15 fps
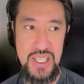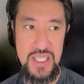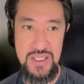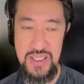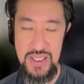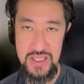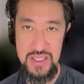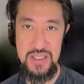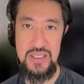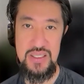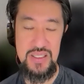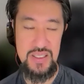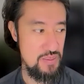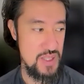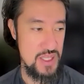as it
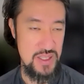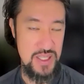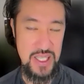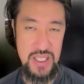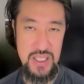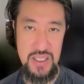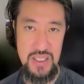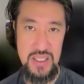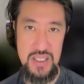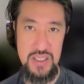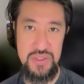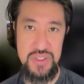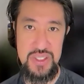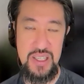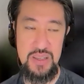is and taking
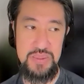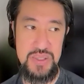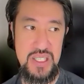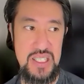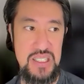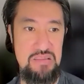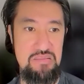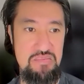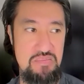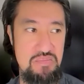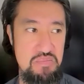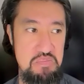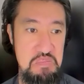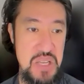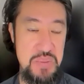kind of steps that
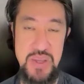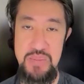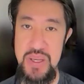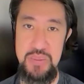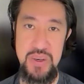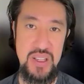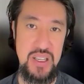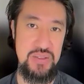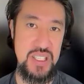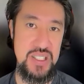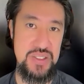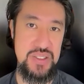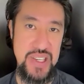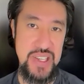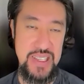maybe people have
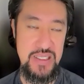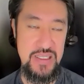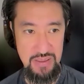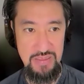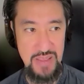not taken.